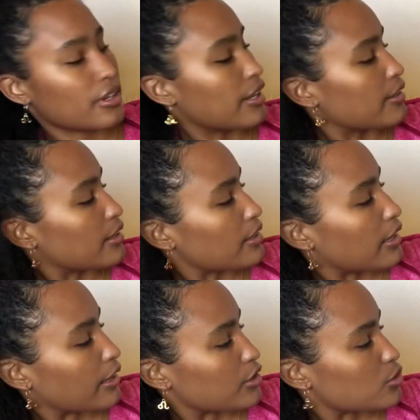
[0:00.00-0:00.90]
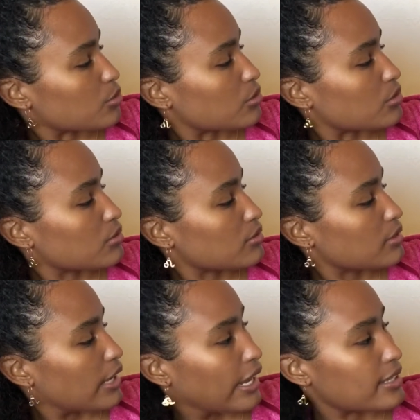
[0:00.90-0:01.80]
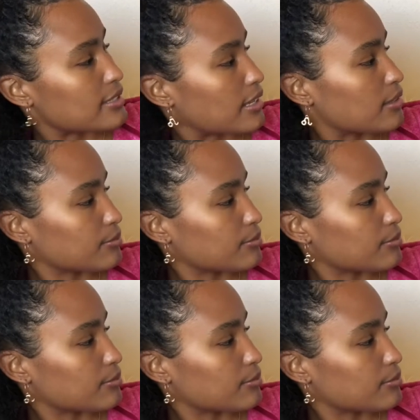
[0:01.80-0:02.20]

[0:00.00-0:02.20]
and then the actual handset.